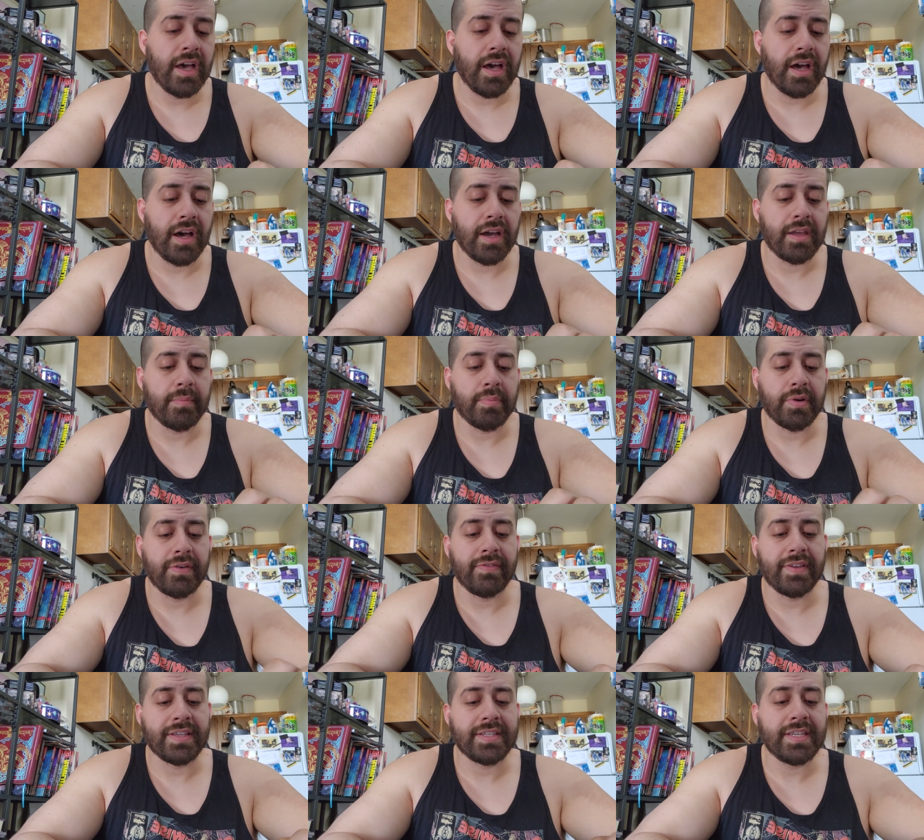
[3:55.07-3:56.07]
uh, in
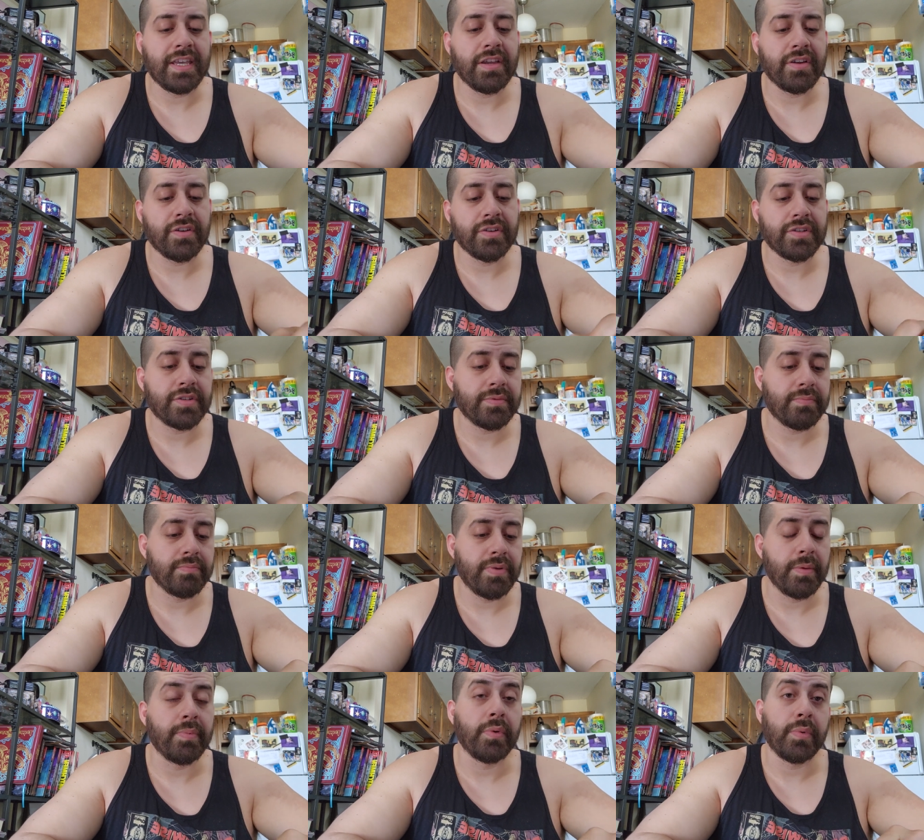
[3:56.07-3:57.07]
previous years,
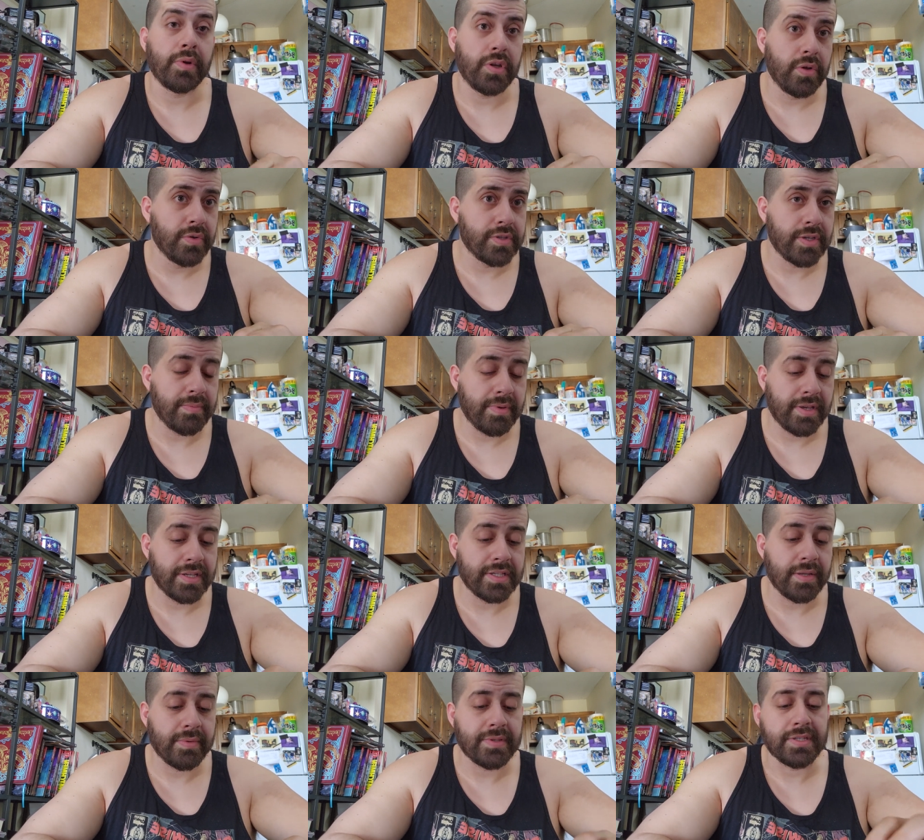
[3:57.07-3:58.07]
people would use it
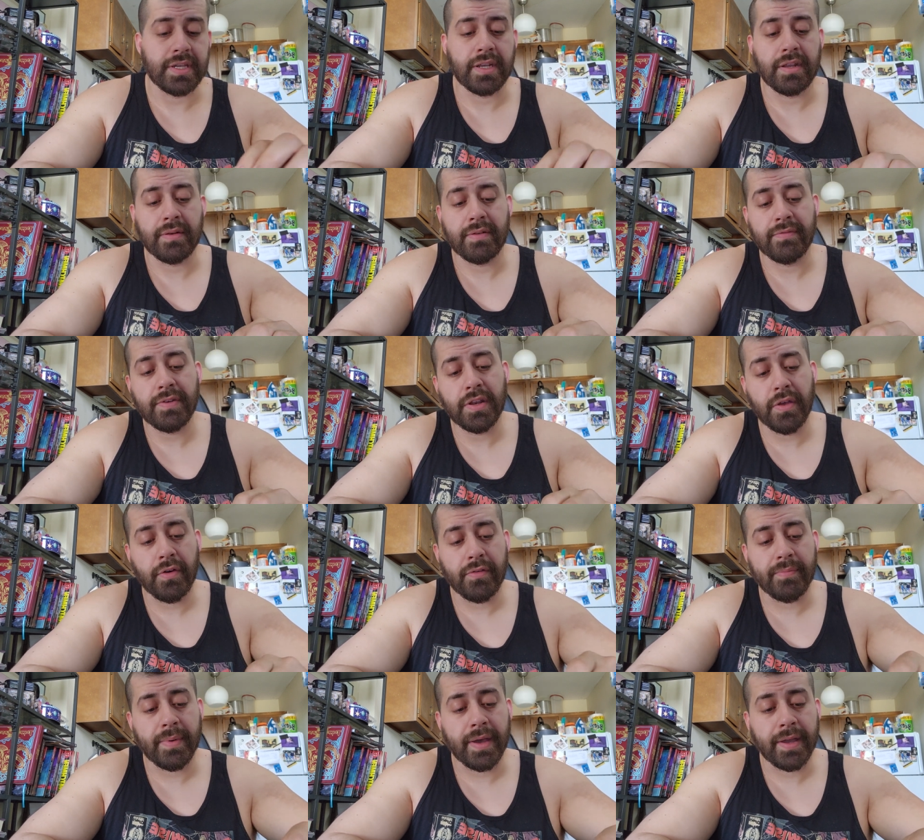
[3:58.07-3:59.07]
because they would see it in a
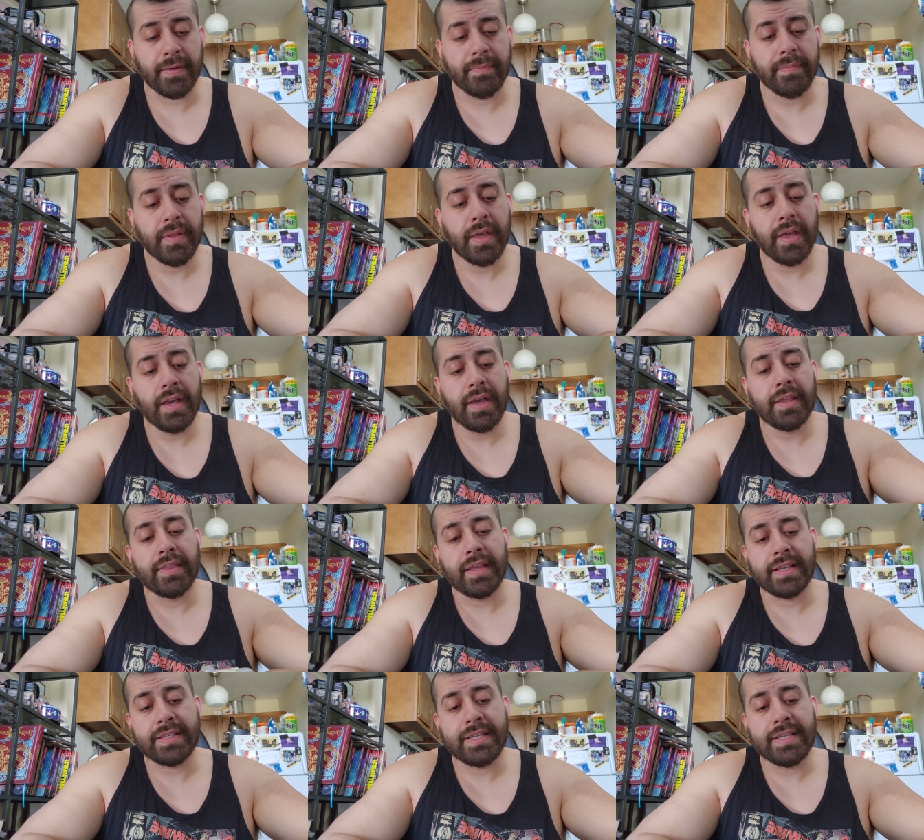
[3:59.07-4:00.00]
video of mine. They